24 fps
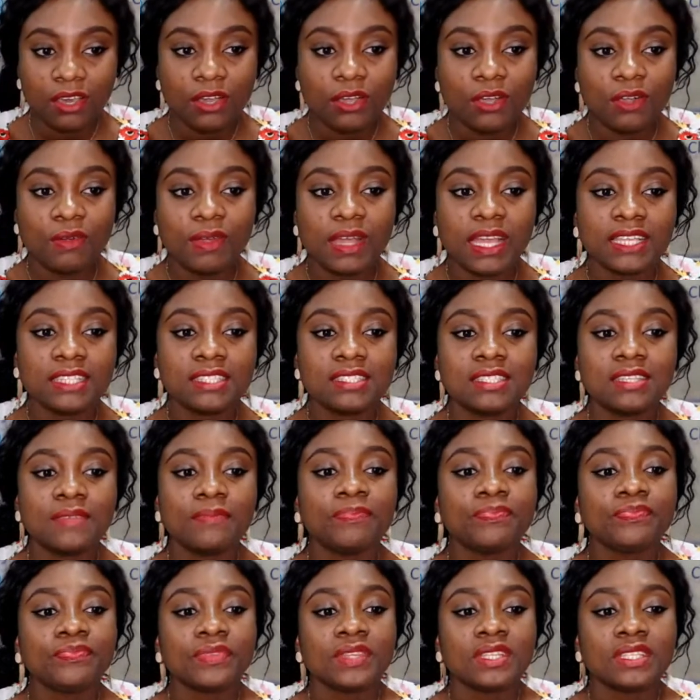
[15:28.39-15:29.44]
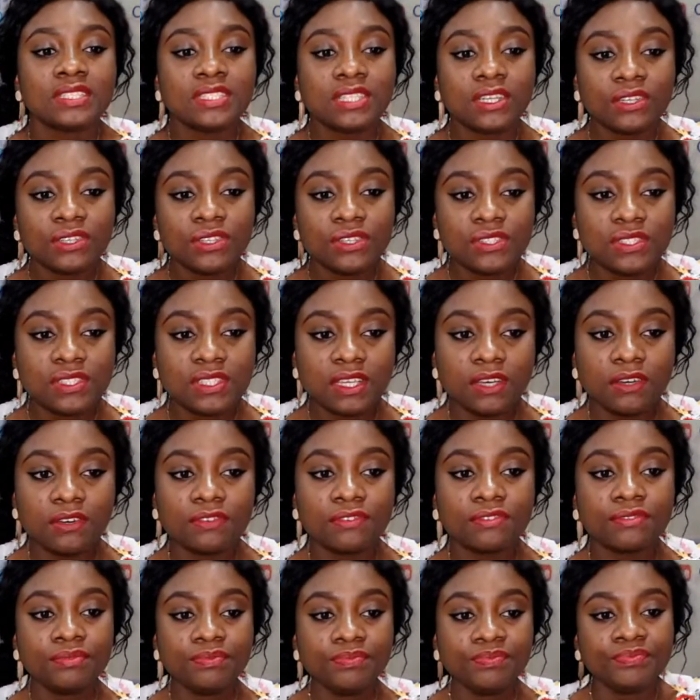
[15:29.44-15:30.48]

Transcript: All right. Tell yourself,